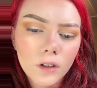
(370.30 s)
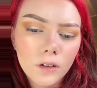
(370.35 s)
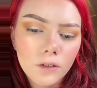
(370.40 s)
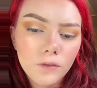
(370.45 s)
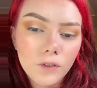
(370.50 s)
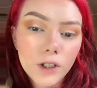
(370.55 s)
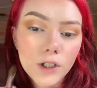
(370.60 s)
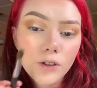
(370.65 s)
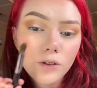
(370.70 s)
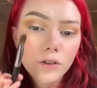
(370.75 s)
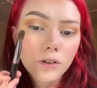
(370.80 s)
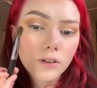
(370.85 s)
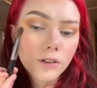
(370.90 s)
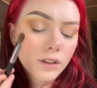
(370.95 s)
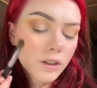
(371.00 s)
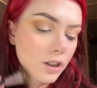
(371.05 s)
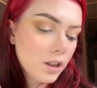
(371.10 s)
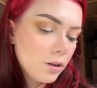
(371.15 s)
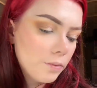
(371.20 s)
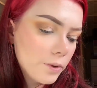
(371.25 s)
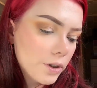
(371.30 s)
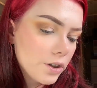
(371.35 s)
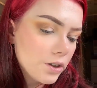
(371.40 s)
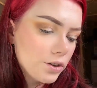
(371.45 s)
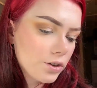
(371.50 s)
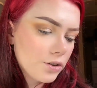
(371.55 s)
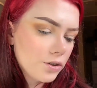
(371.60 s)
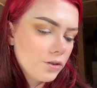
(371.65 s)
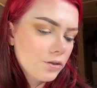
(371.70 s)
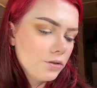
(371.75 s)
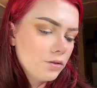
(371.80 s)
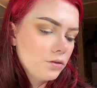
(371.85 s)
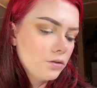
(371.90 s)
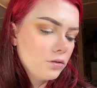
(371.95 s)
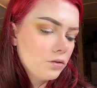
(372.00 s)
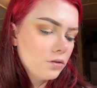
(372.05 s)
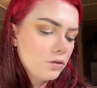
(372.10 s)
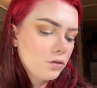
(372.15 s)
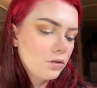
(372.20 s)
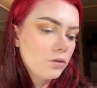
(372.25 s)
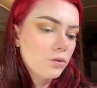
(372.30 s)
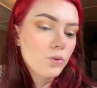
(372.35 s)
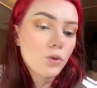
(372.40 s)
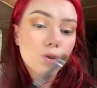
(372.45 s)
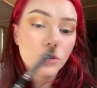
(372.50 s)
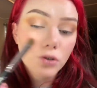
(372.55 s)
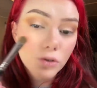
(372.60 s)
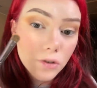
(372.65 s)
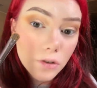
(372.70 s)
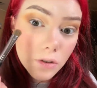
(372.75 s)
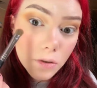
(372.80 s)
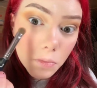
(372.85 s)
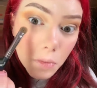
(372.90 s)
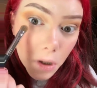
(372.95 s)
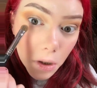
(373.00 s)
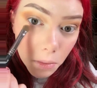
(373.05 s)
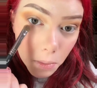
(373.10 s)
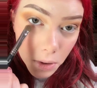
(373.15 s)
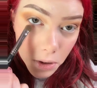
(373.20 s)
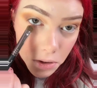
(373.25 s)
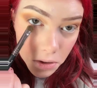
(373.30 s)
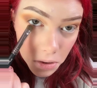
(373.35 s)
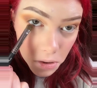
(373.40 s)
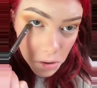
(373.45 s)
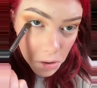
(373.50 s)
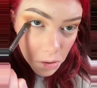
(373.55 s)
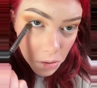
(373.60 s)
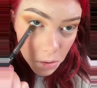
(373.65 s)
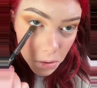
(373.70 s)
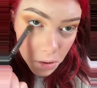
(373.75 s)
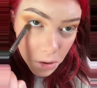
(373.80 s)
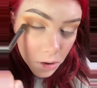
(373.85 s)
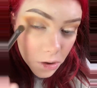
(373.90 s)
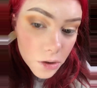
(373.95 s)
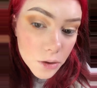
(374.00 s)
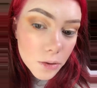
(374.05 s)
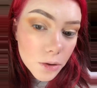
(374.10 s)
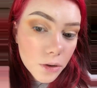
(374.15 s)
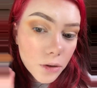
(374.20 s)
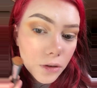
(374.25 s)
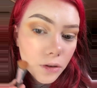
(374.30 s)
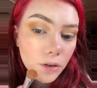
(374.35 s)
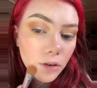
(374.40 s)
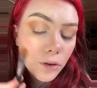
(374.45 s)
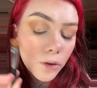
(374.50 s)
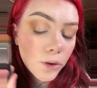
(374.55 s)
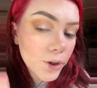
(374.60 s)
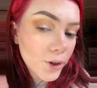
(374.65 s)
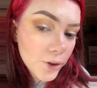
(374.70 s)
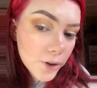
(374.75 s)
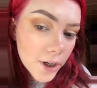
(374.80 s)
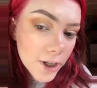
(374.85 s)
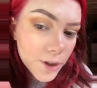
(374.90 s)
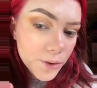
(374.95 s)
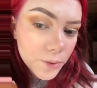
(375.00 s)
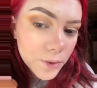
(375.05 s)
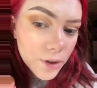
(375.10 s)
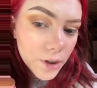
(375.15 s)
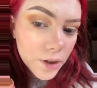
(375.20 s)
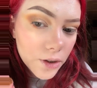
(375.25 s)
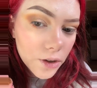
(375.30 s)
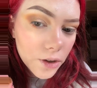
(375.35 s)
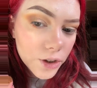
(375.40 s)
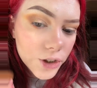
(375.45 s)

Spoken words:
Find your little skinny brush, or just a smaller brush in general, and just go under your eyes with that dark